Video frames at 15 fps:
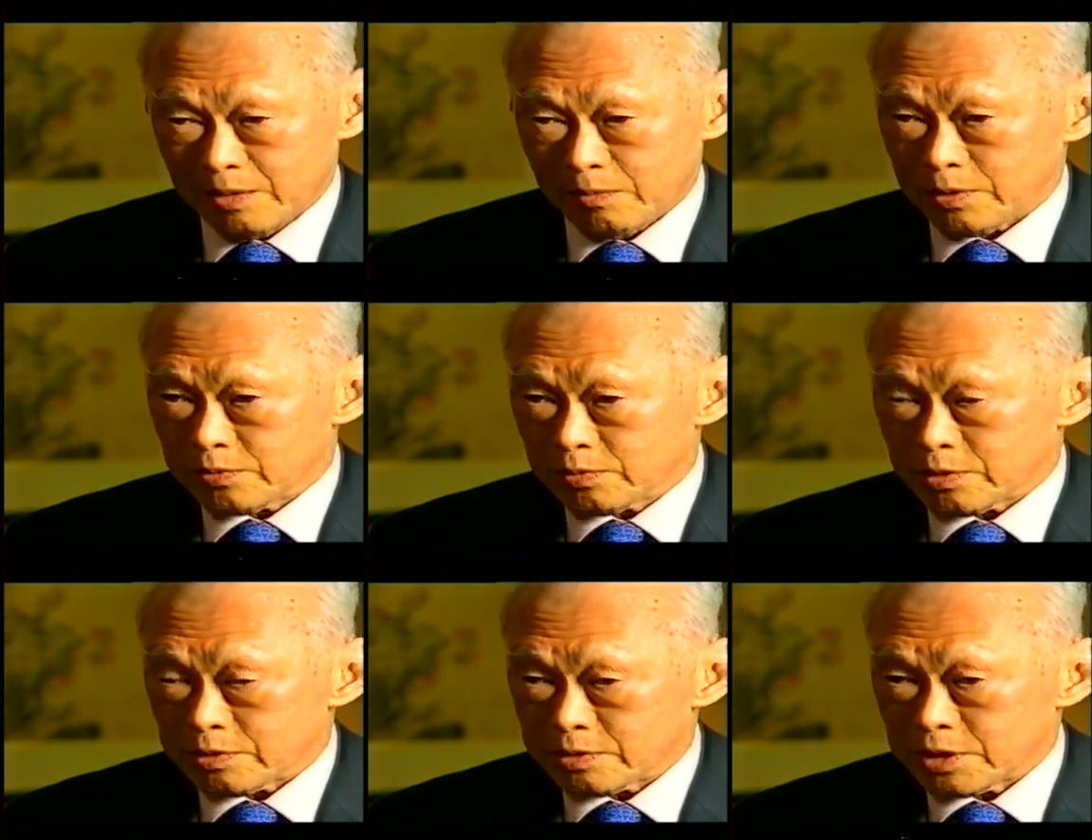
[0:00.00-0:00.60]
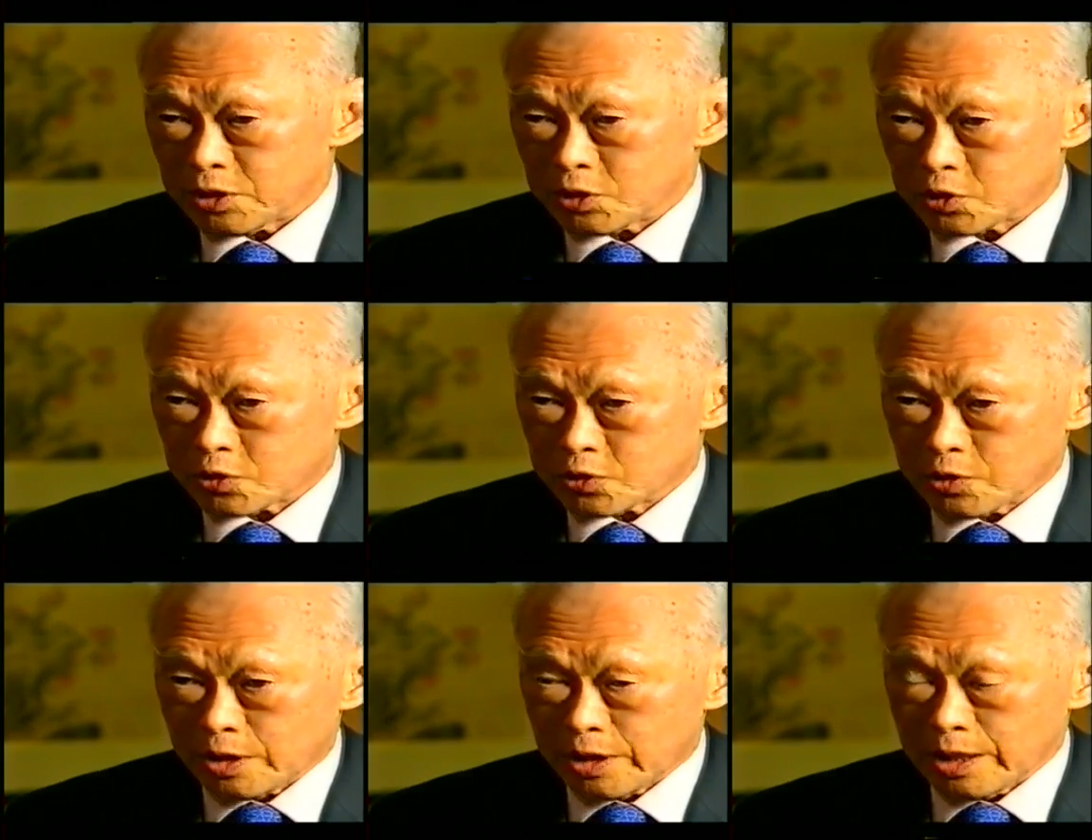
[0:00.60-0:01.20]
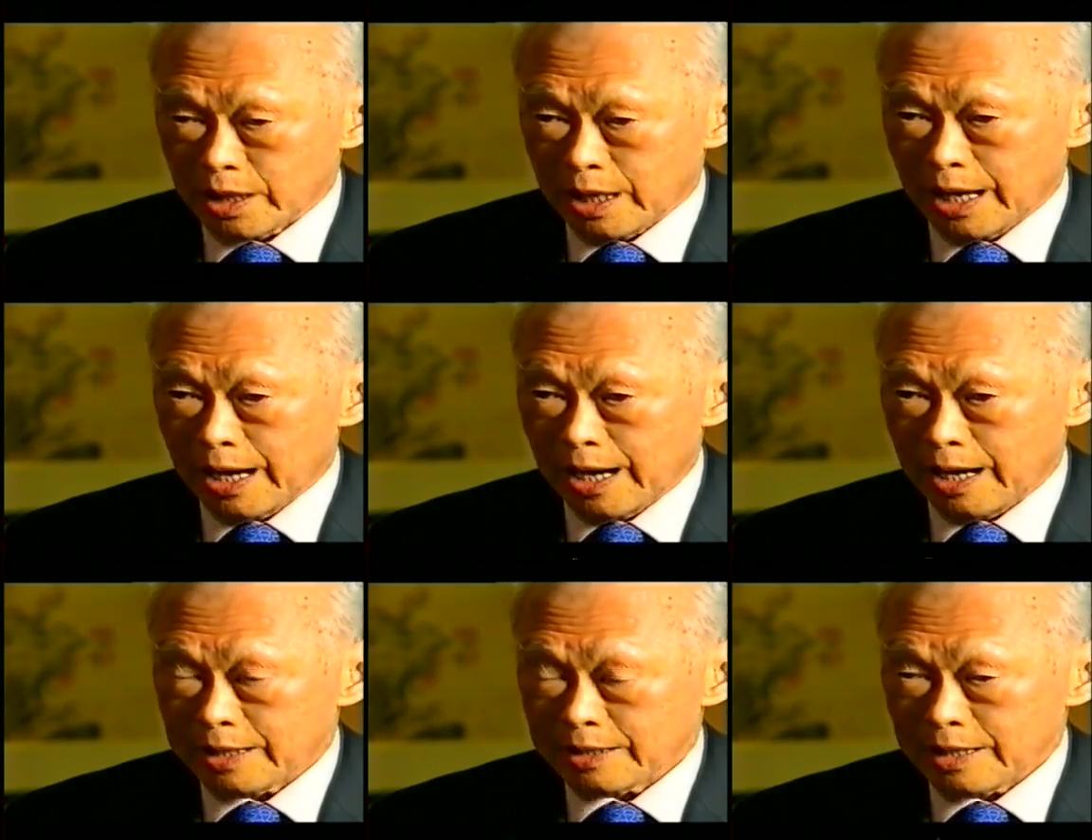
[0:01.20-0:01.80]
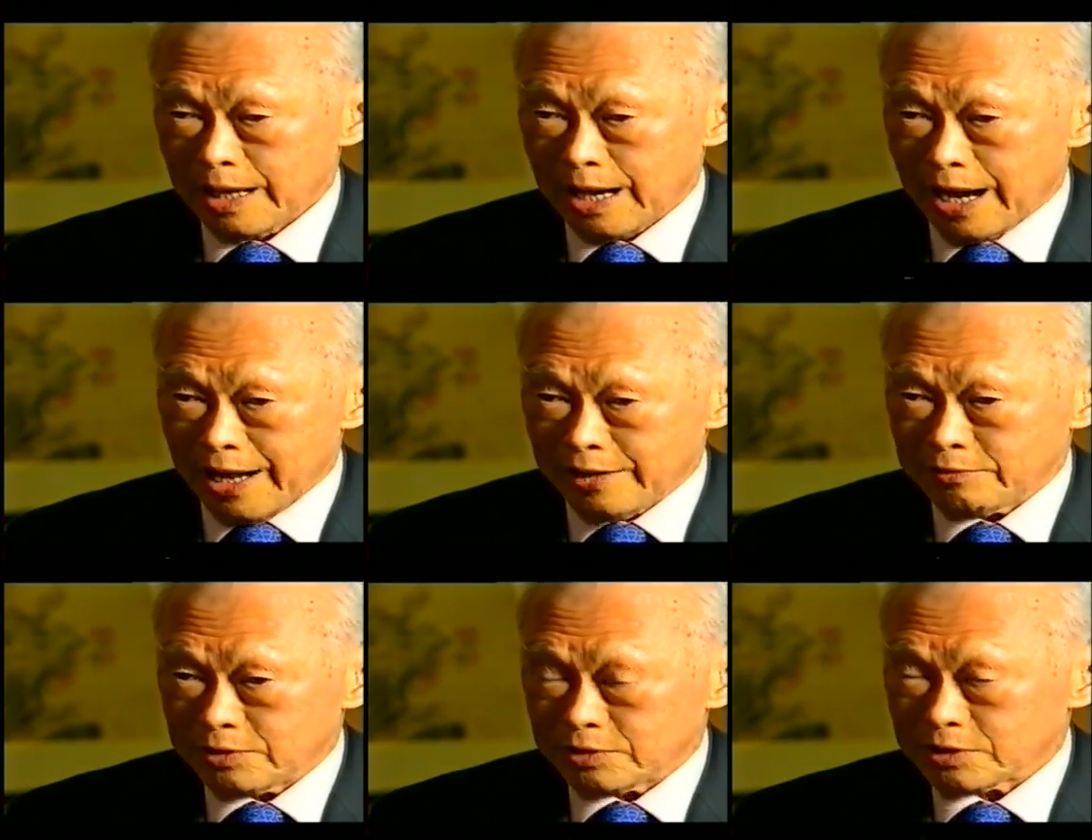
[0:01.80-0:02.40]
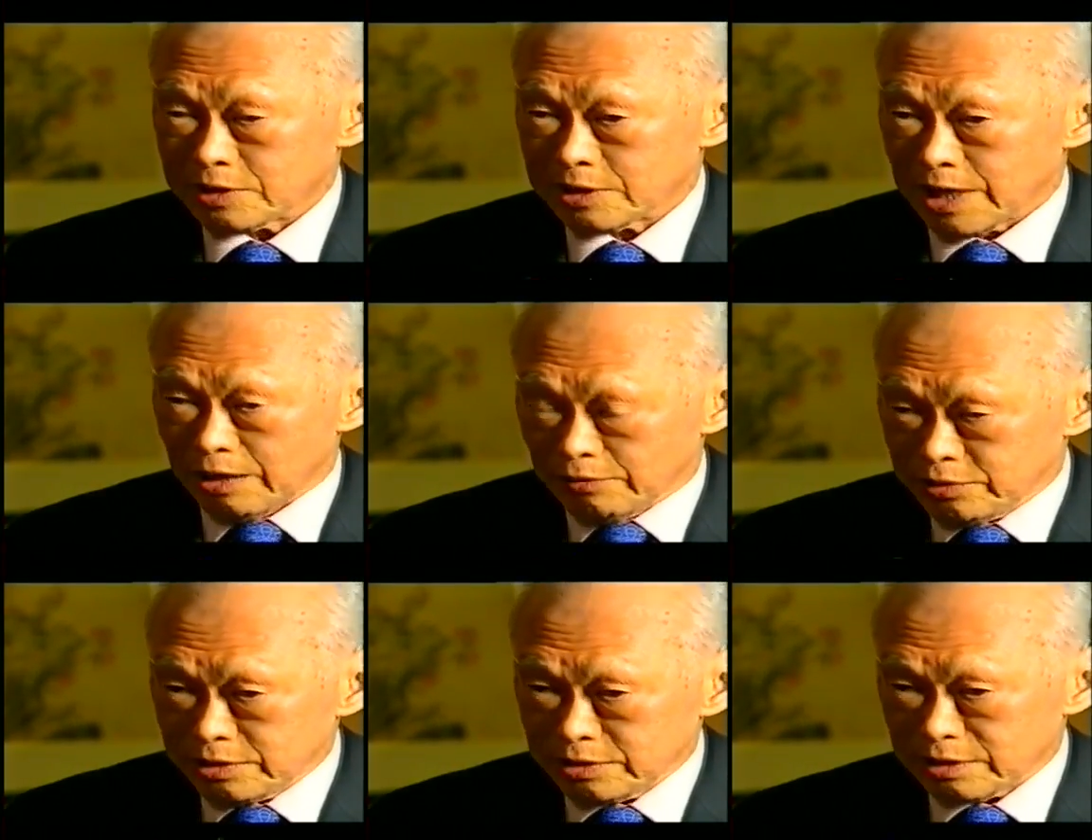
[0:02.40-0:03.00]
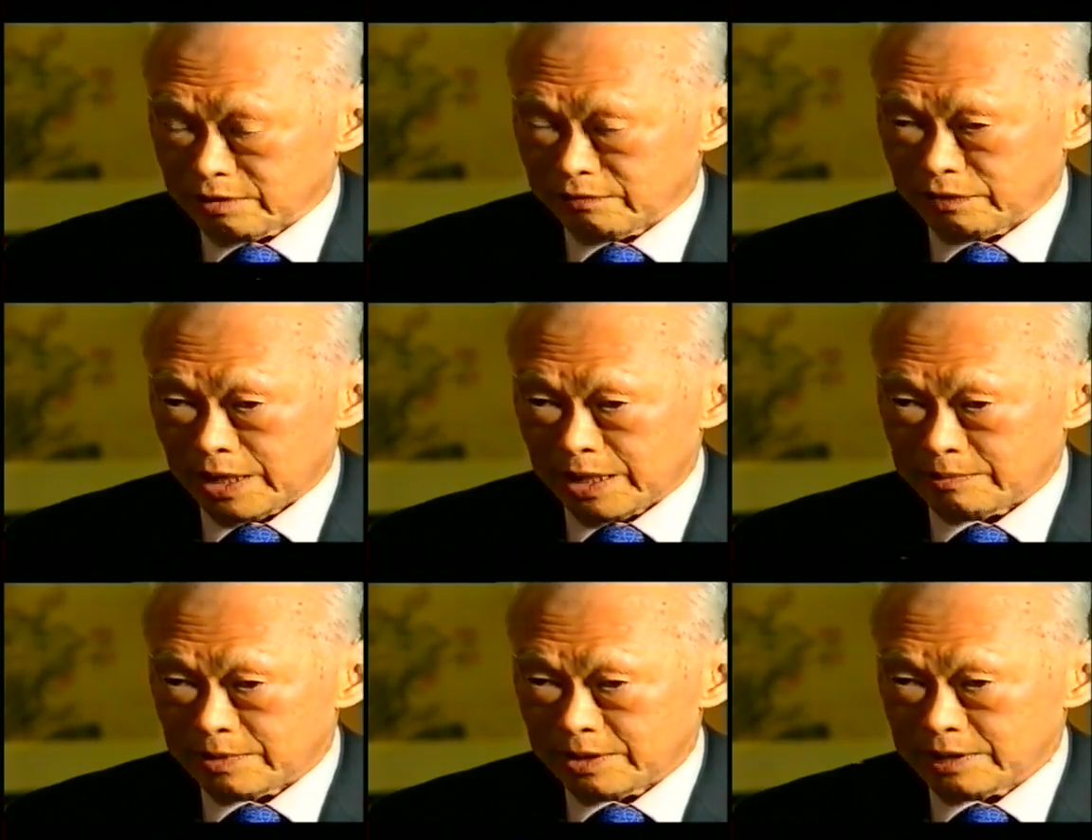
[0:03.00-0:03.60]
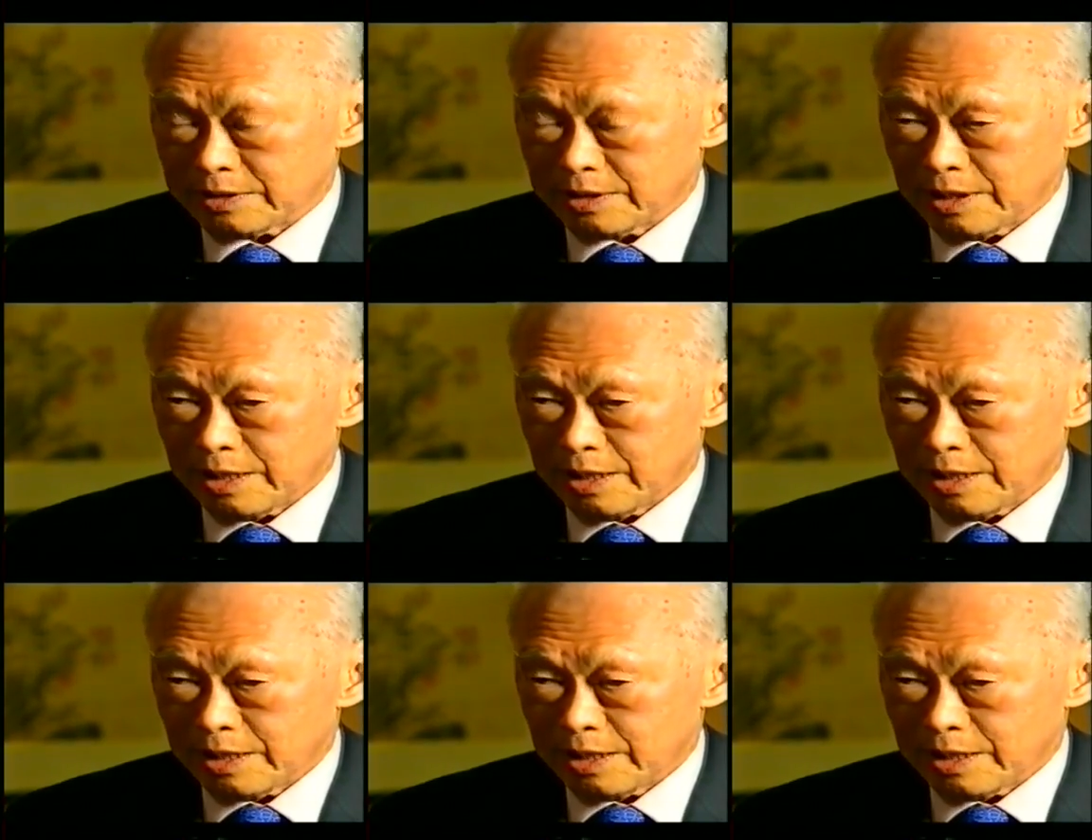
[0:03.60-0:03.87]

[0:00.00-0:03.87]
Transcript: which will destroy hundreds, thousands of families,